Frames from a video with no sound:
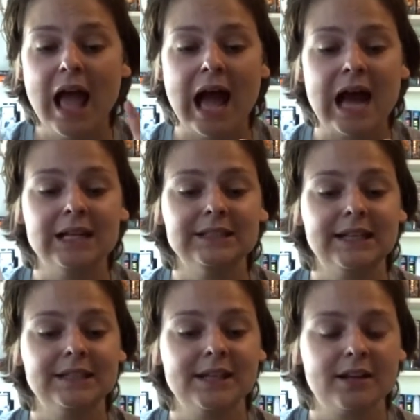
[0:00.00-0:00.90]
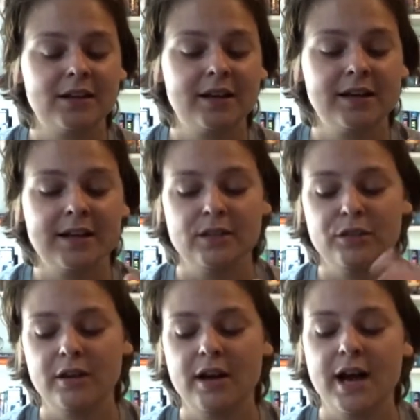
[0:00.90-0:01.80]
and that Adeline and
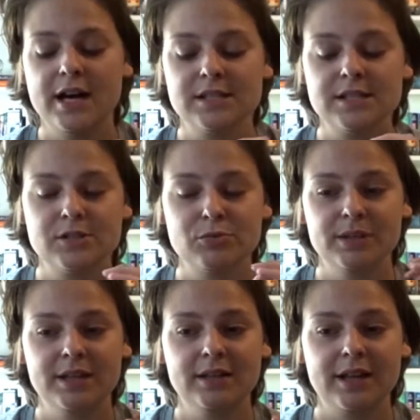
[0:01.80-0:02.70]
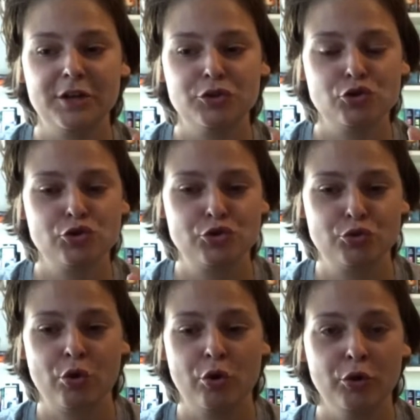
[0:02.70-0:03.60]
Theta has this really like
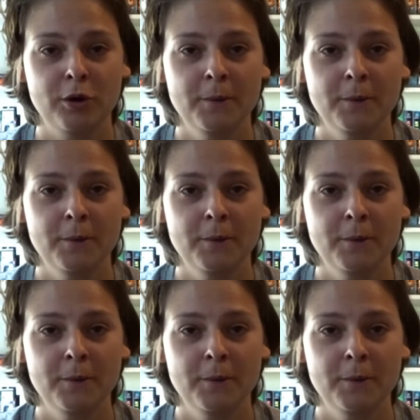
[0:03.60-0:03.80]
strong